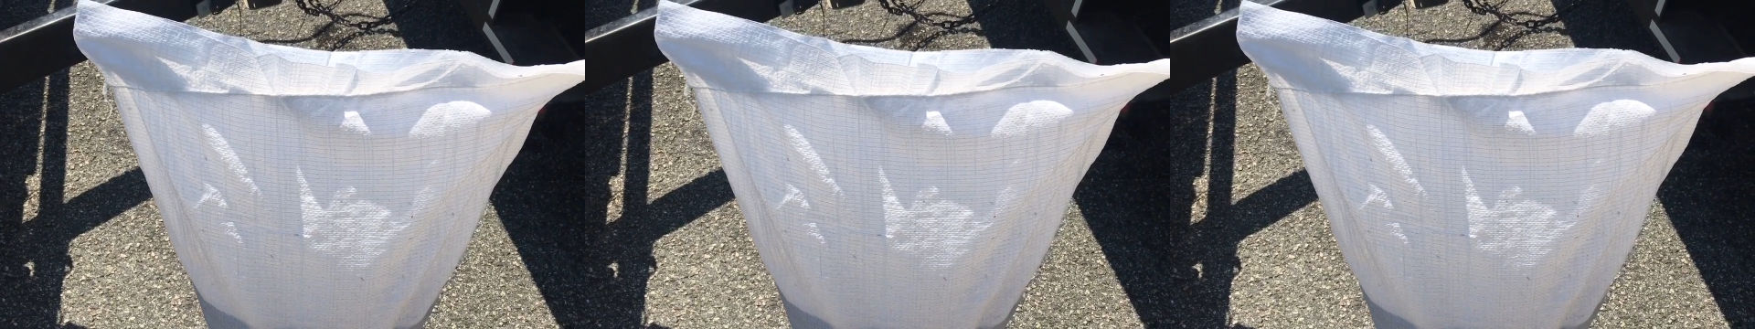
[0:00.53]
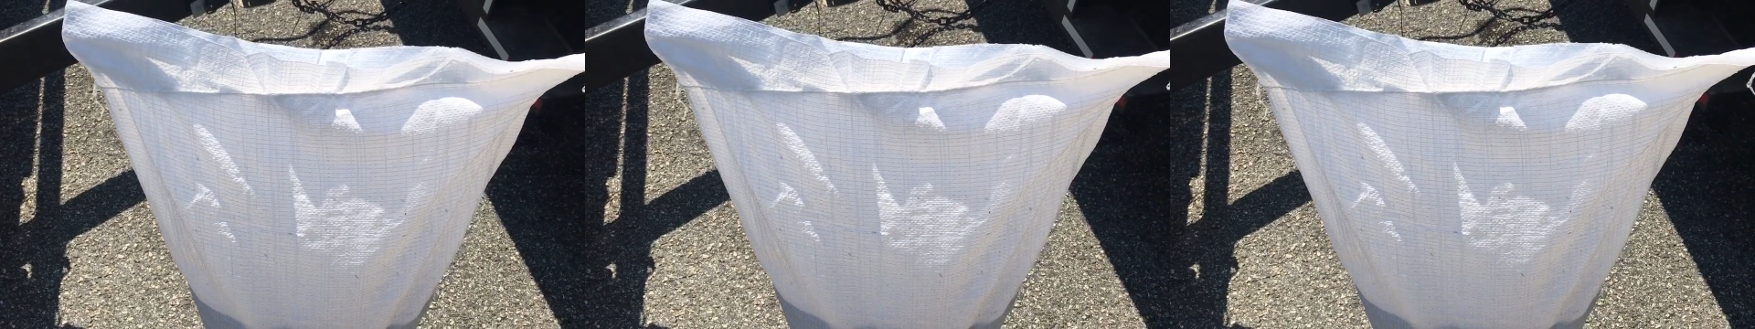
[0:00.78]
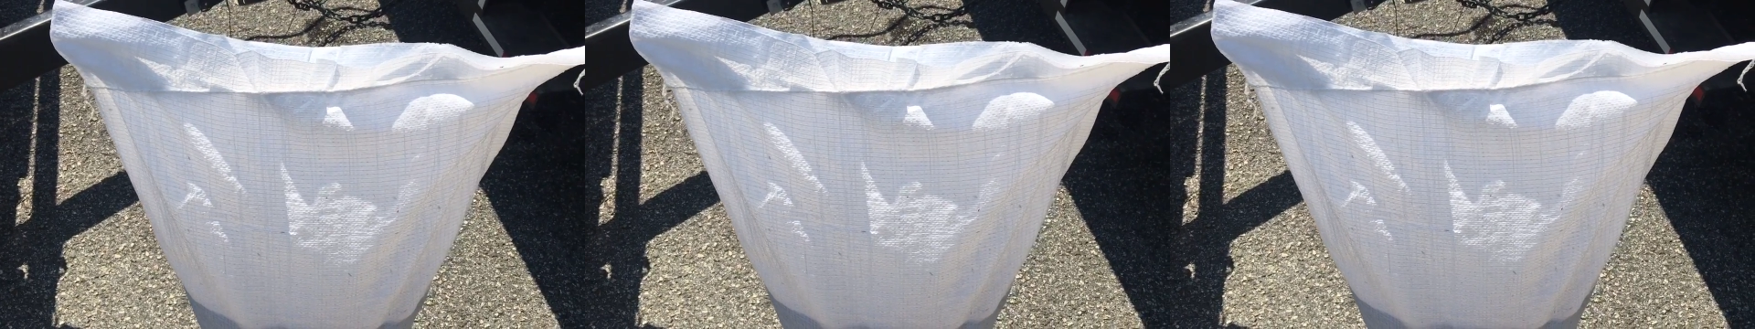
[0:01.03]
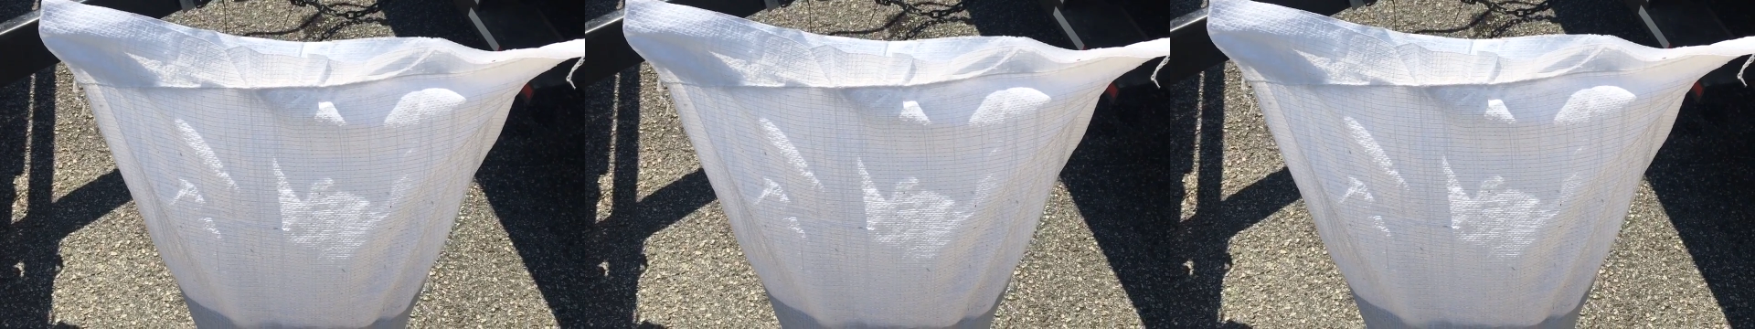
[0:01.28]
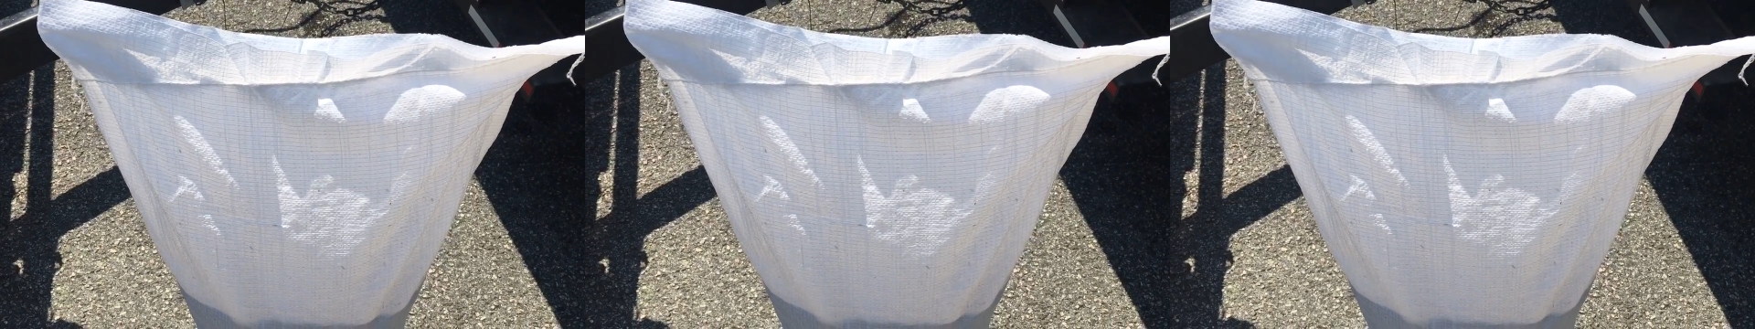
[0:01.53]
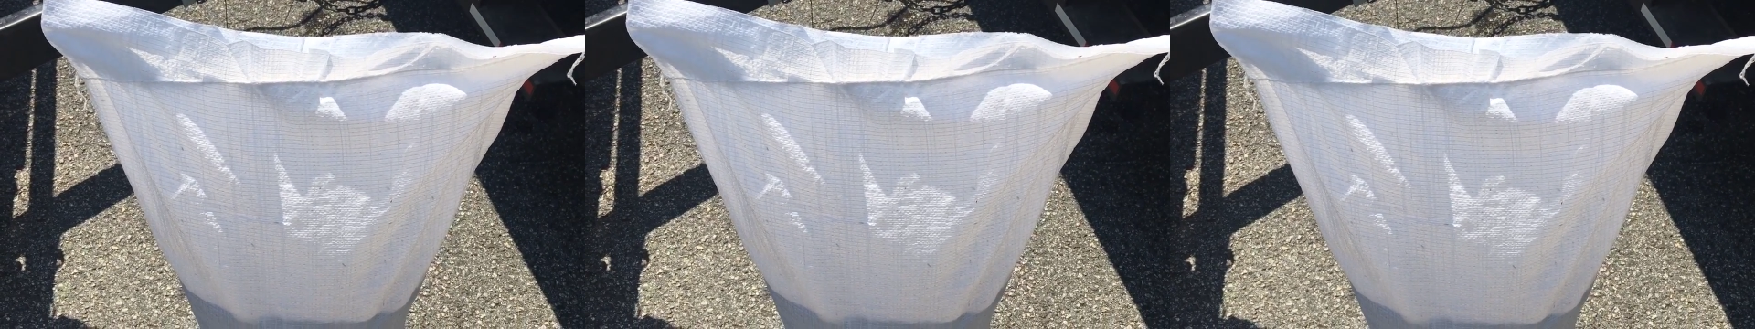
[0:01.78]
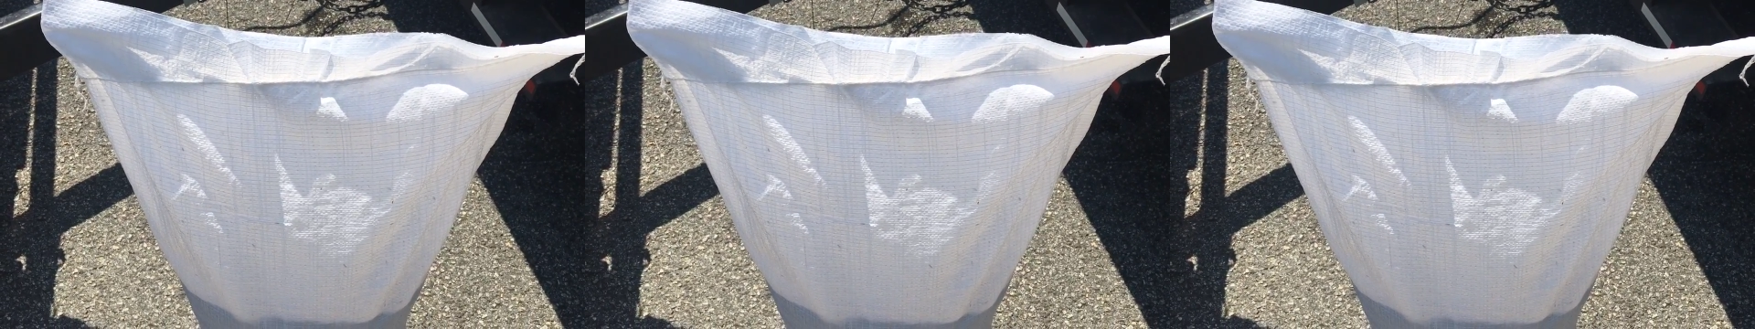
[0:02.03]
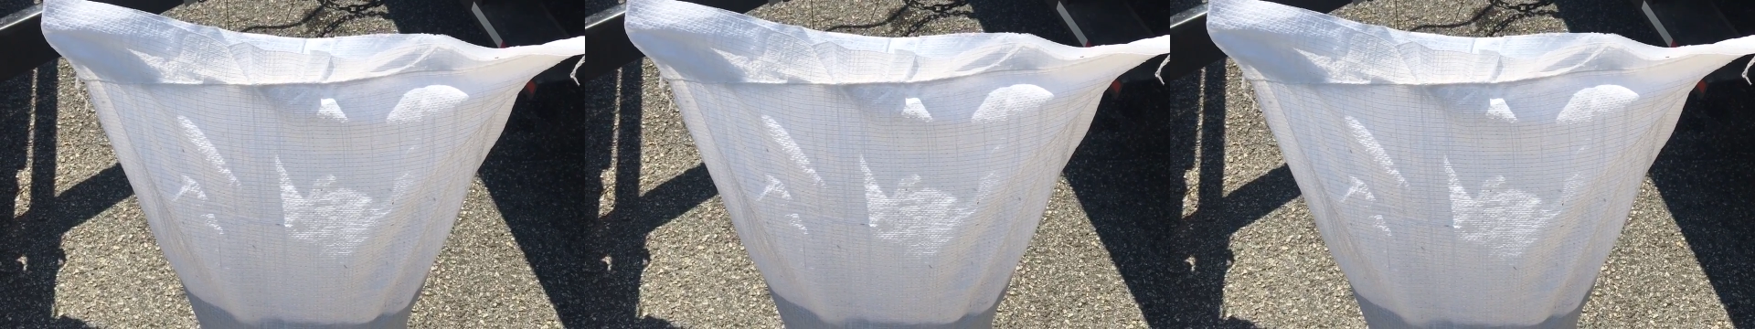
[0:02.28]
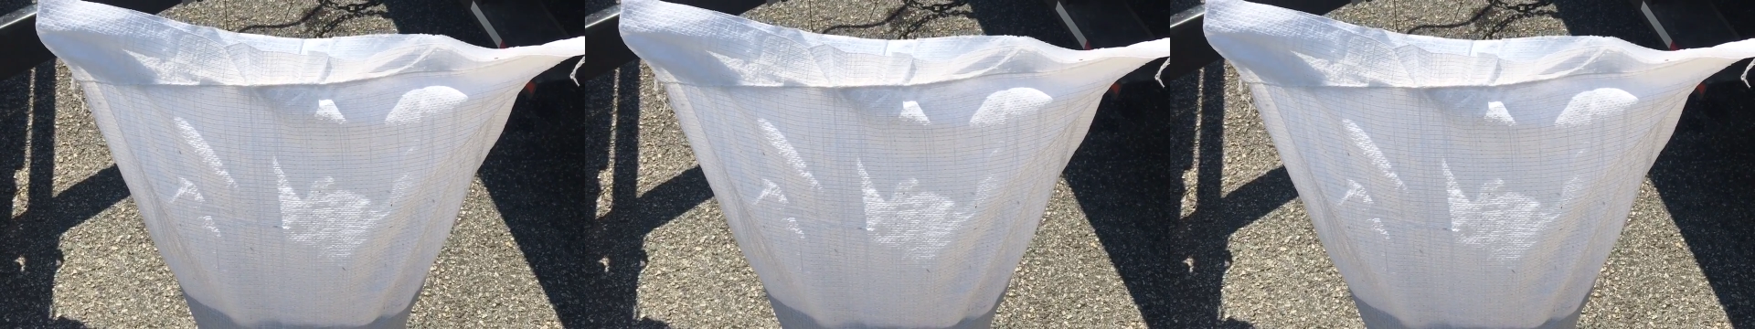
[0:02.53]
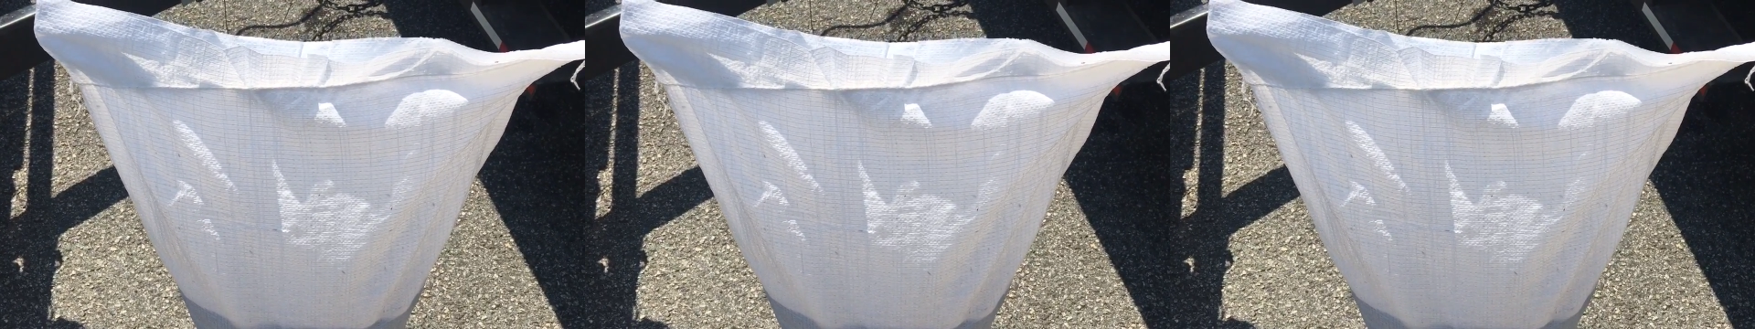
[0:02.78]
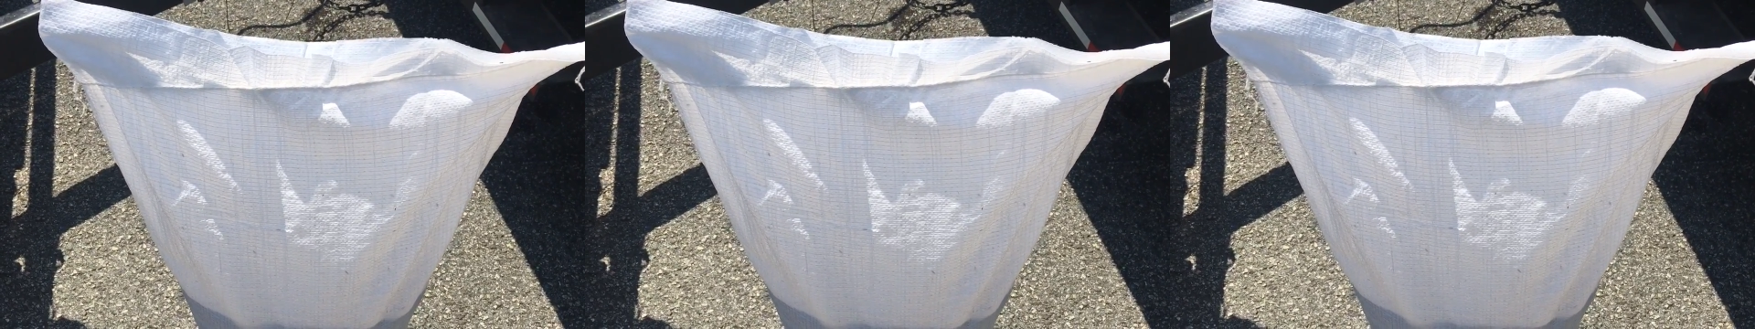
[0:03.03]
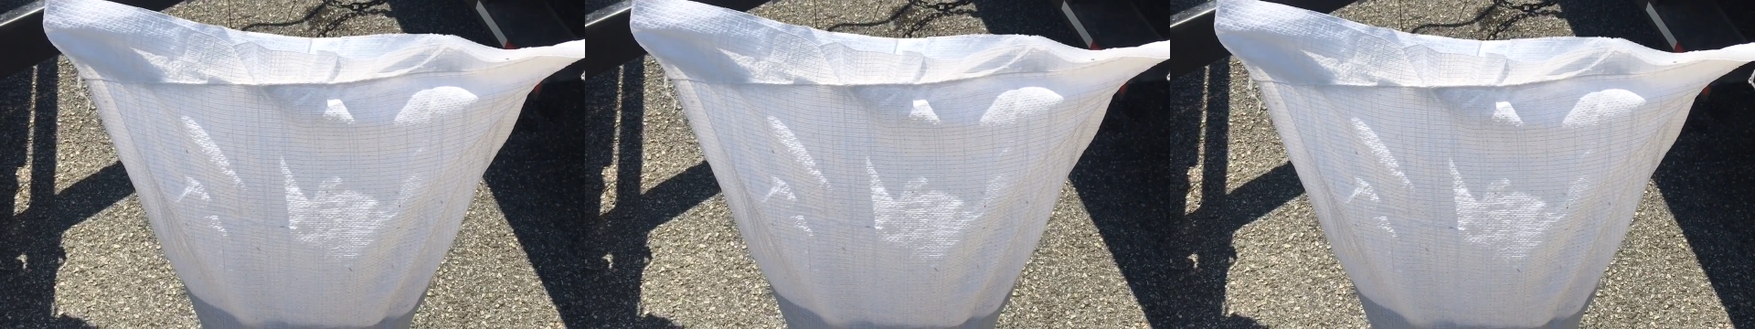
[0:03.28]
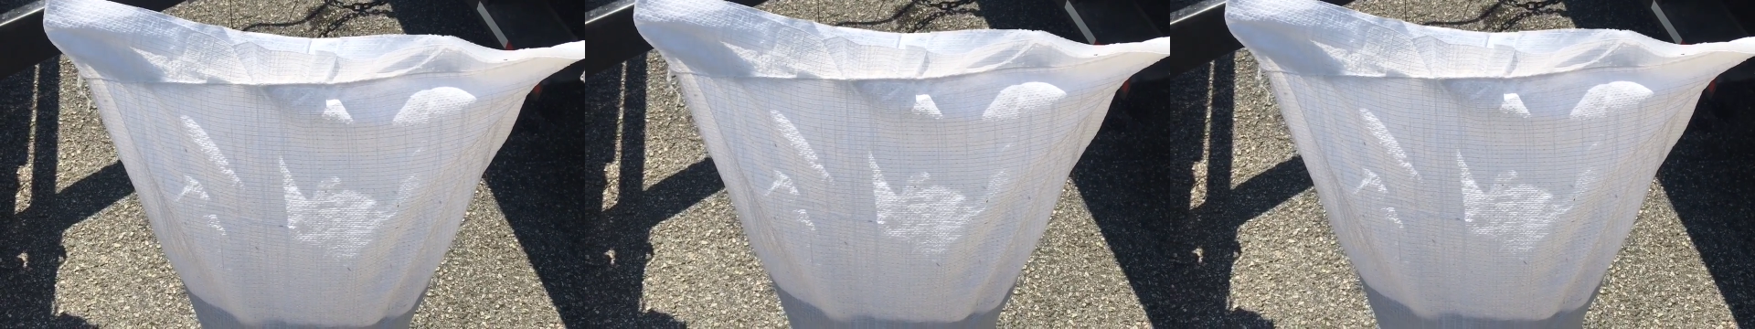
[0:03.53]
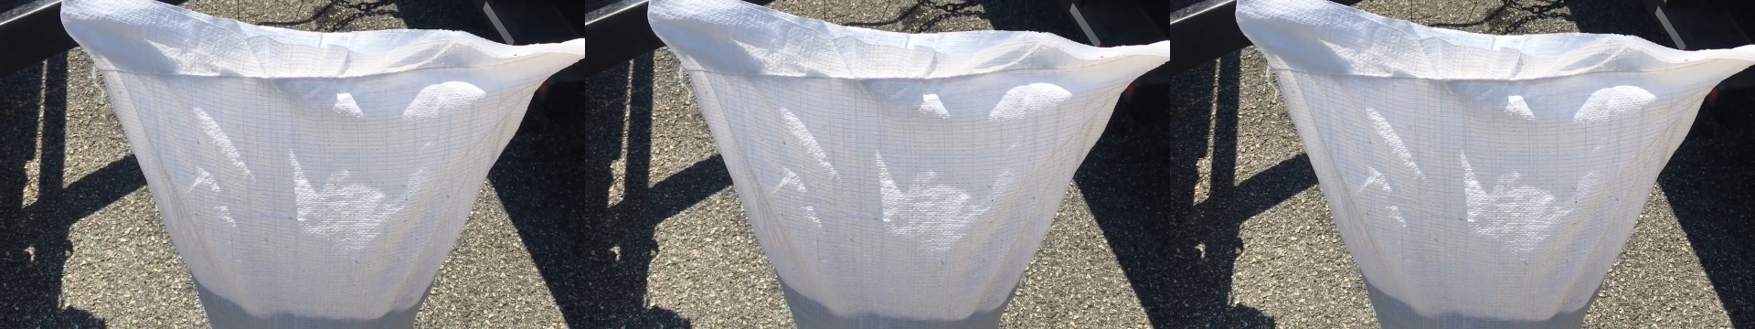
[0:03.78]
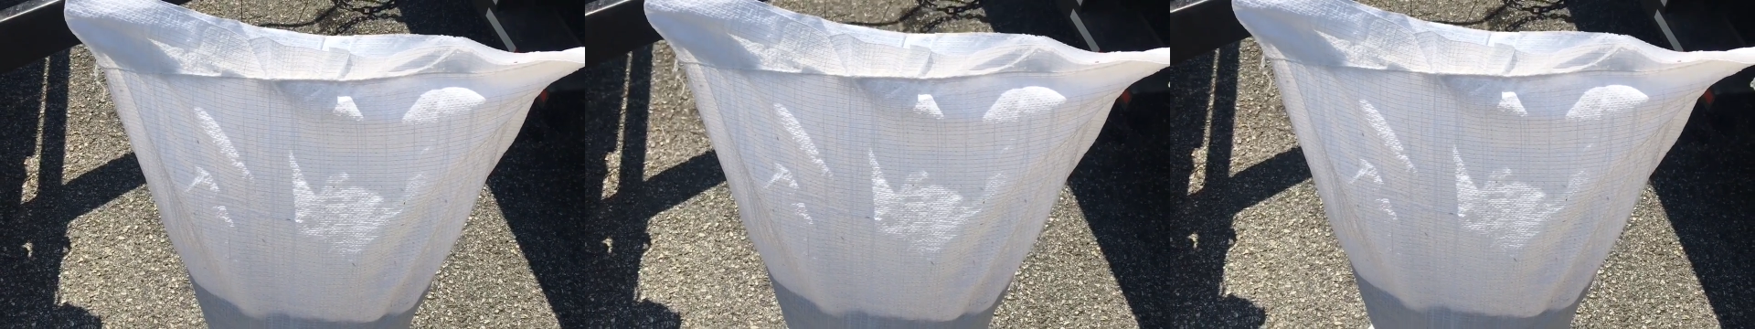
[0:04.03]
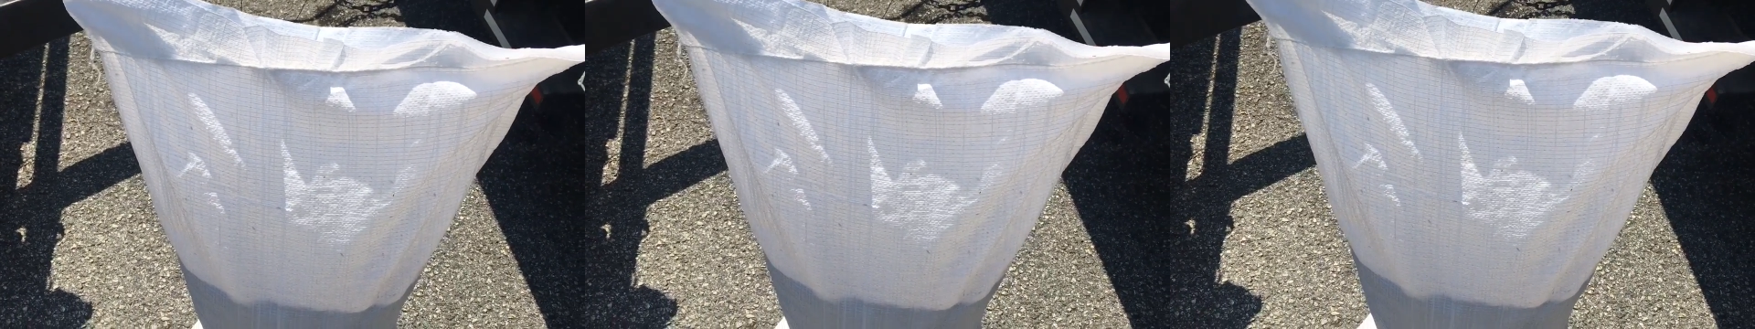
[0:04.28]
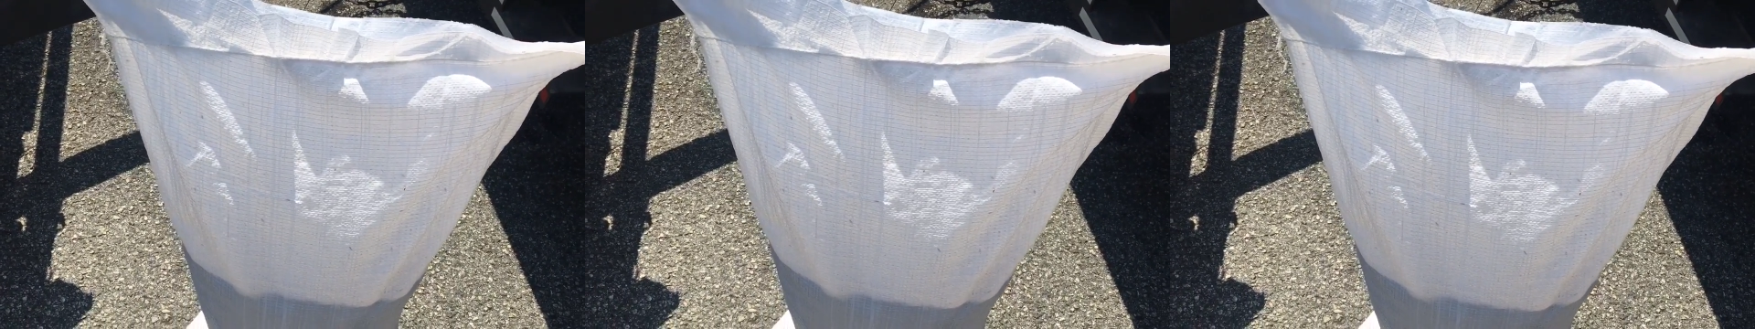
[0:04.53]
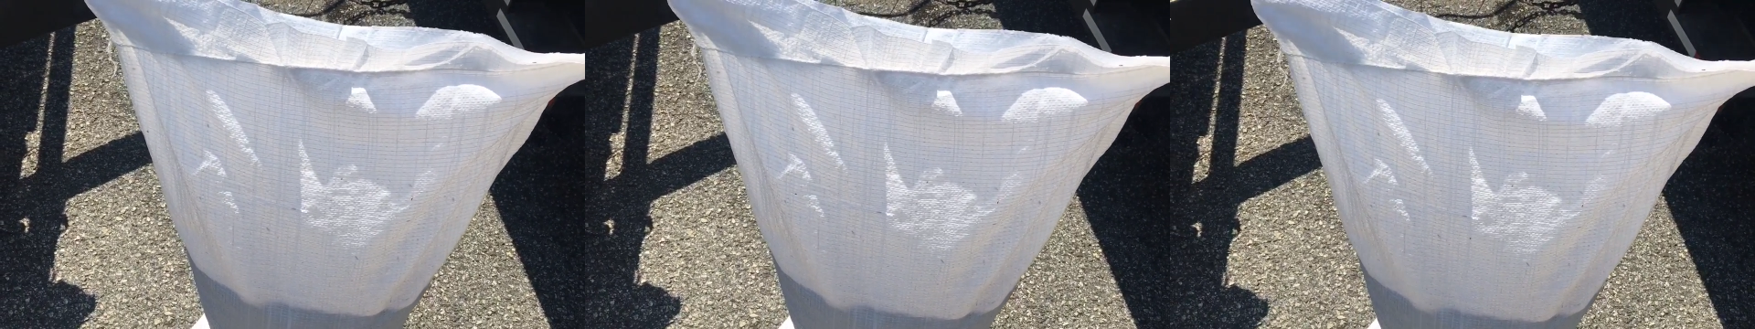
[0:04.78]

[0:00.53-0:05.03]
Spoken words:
Nobody's mouth can be seen.